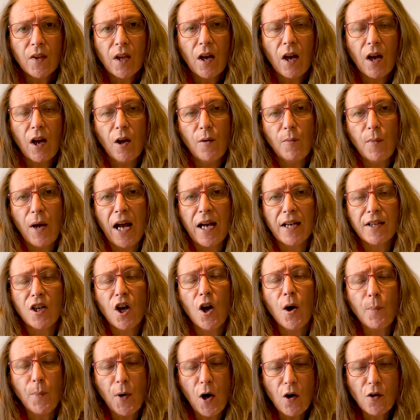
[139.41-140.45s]
and her
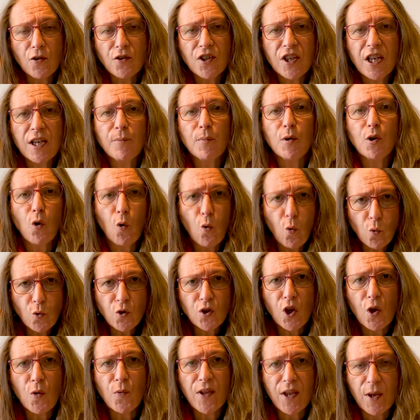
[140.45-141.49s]
passing, but
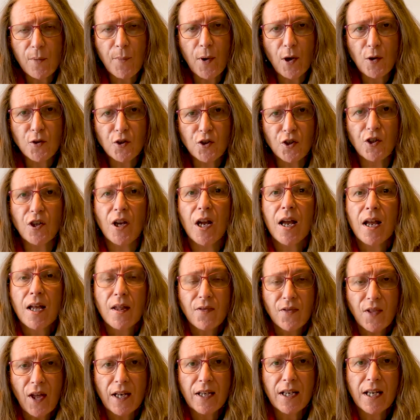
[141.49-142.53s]
also the emotion
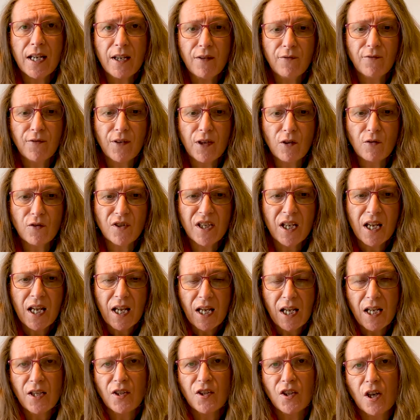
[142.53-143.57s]
that he feels
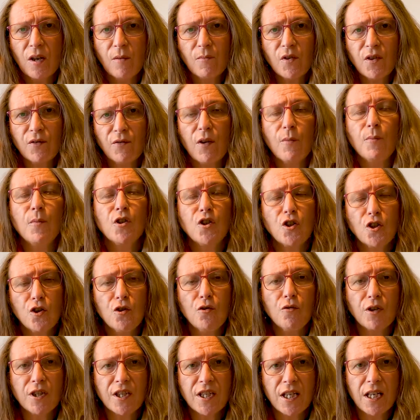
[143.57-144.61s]
in terms of a
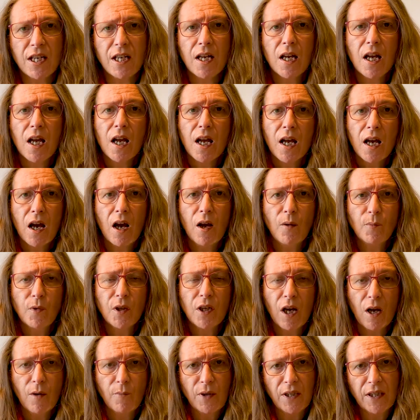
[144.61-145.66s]
maturity
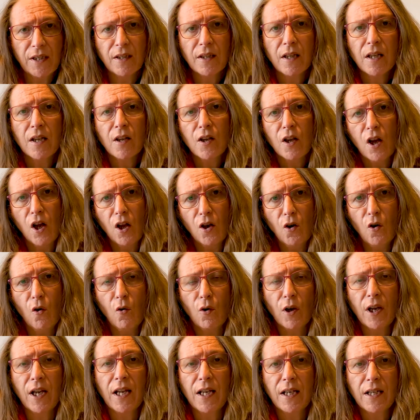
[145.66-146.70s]
coming
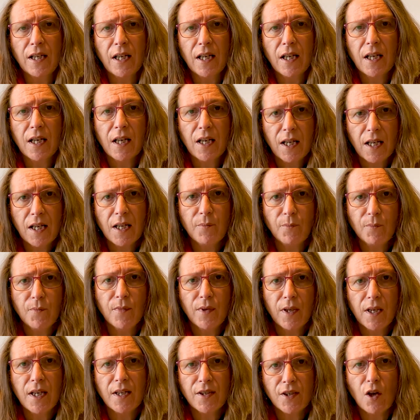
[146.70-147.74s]
along in
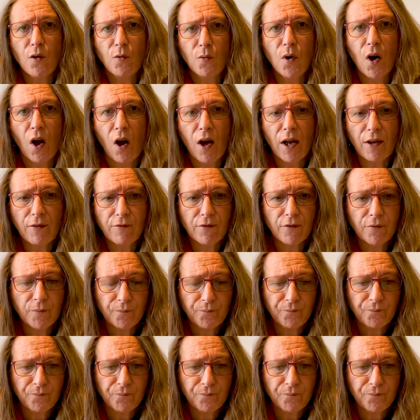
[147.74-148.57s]
his own life.